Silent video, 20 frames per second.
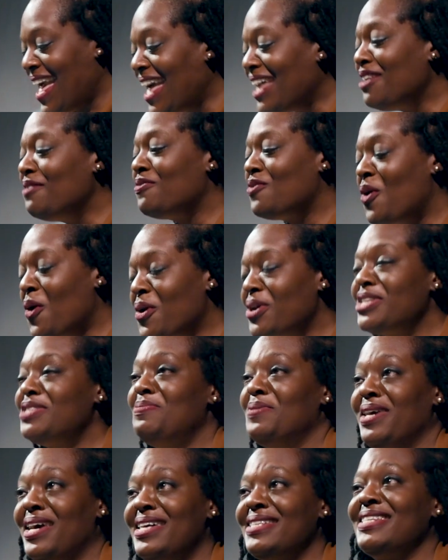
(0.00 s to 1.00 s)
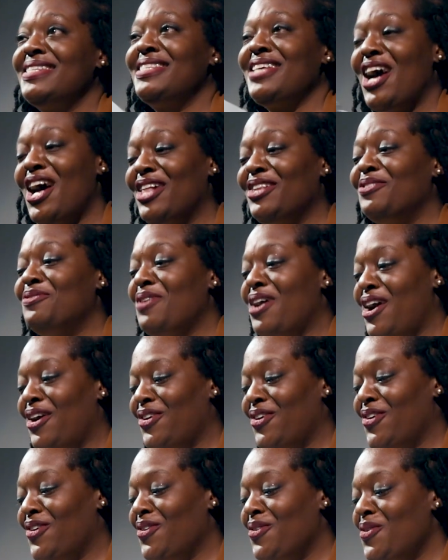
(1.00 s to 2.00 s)
and of course, because it's
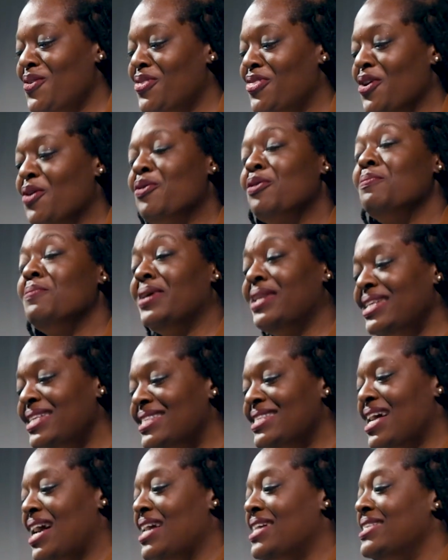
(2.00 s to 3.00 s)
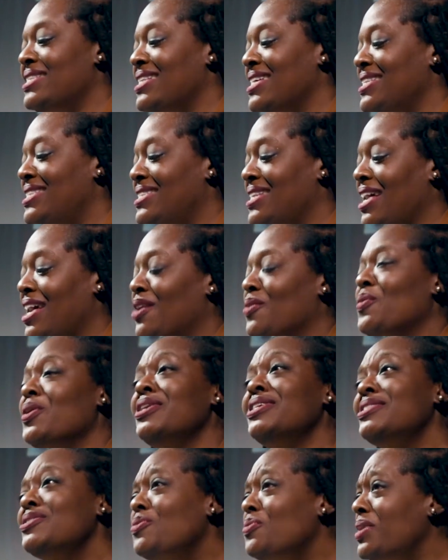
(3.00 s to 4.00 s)
Colorado, there were many signs that said,
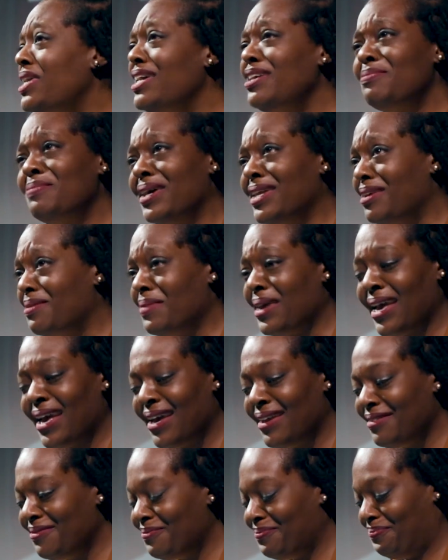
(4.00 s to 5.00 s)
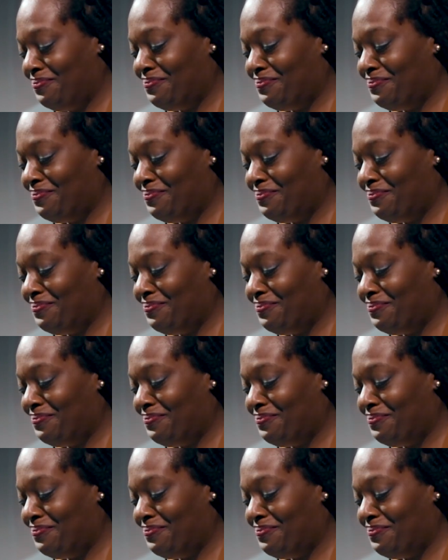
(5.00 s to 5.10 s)
Where's the weed money, man?